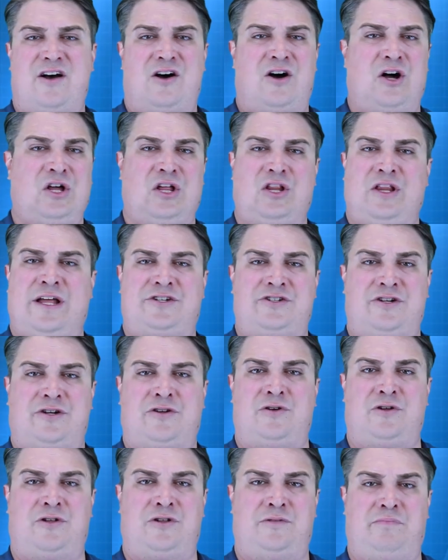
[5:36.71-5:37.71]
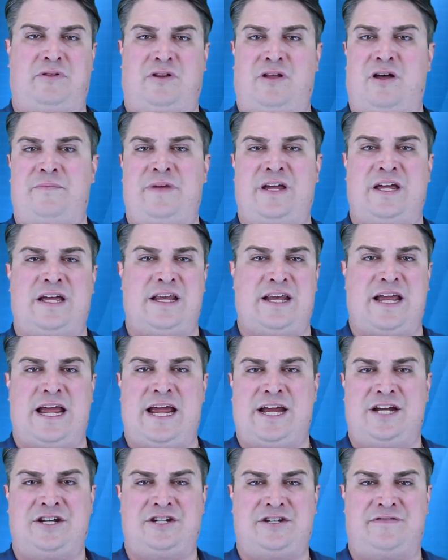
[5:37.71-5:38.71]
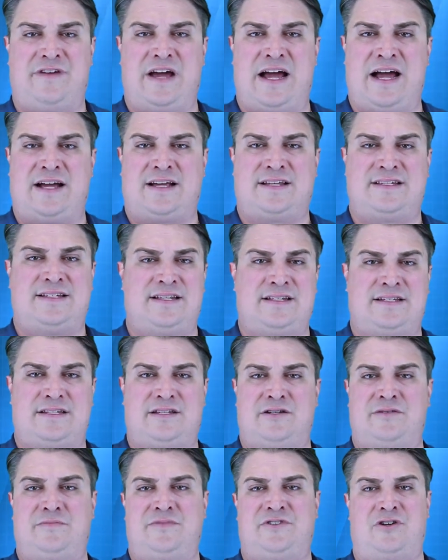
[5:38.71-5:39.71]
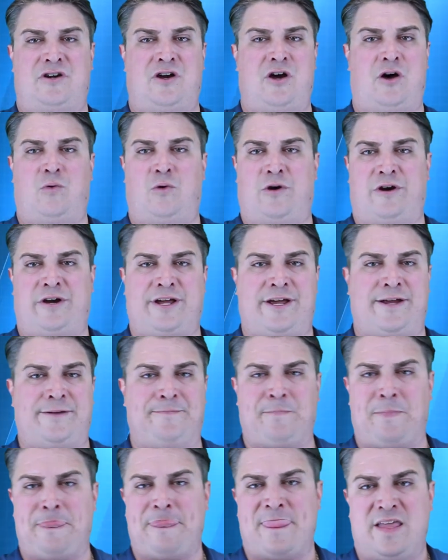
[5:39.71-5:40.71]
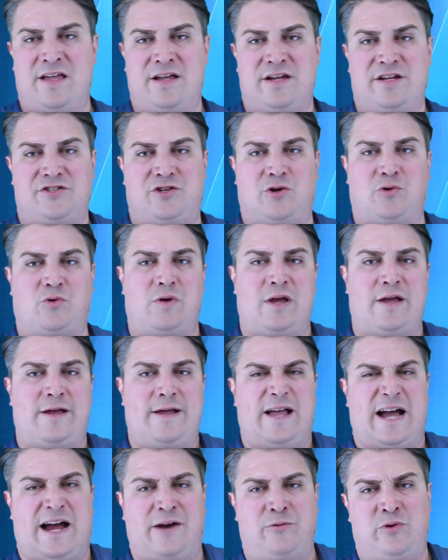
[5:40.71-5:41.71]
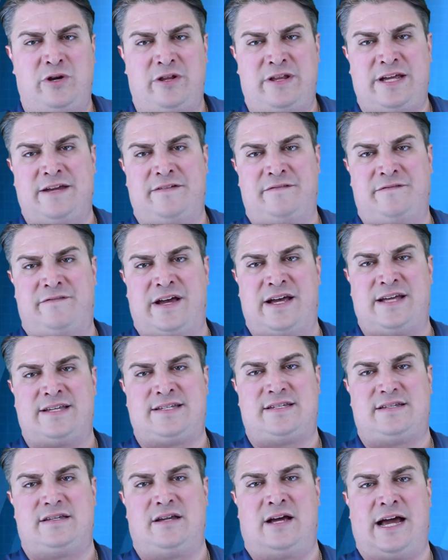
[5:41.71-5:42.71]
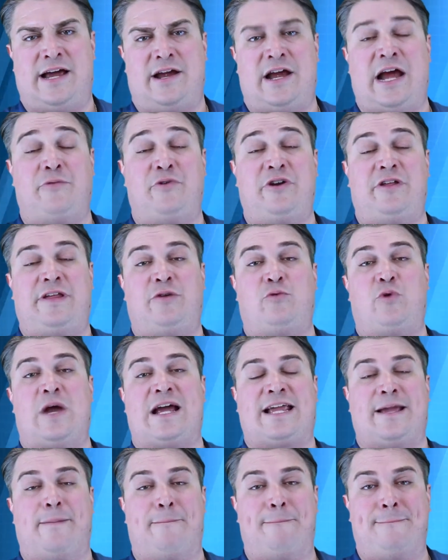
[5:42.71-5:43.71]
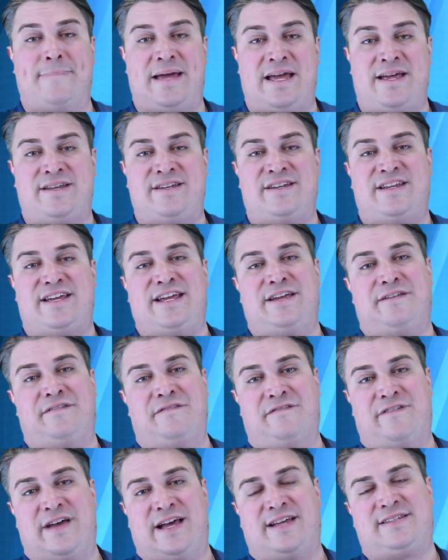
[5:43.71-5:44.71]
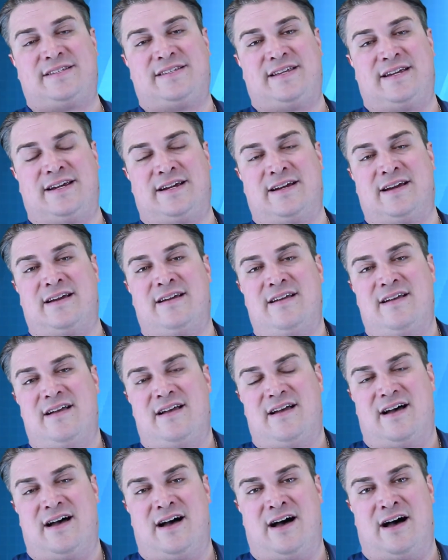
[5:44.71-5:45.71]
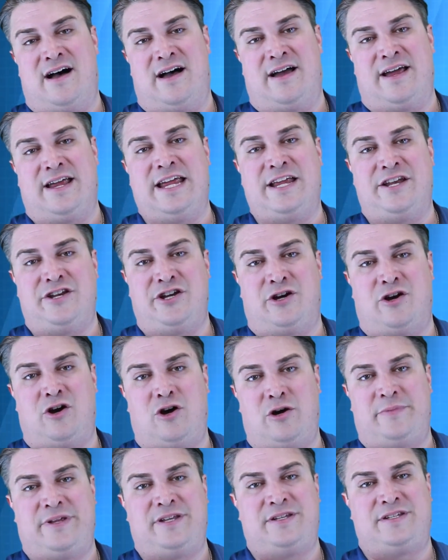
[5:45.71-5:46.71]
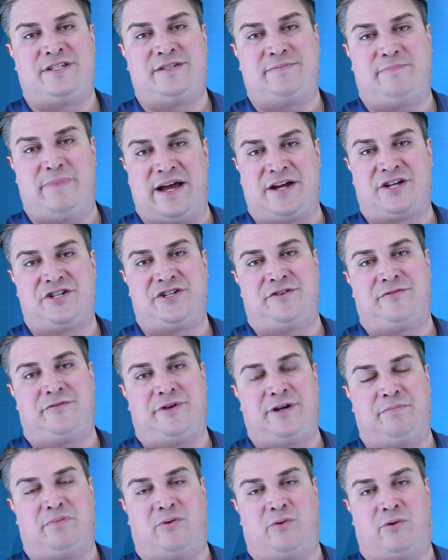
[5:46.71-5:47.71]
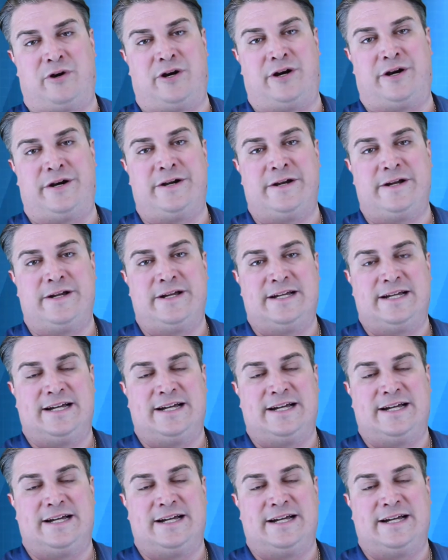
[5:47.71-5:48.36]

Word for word: All electrical, plumbing, and HVAC systems are all working. So I really recommend investing in your home inspection report.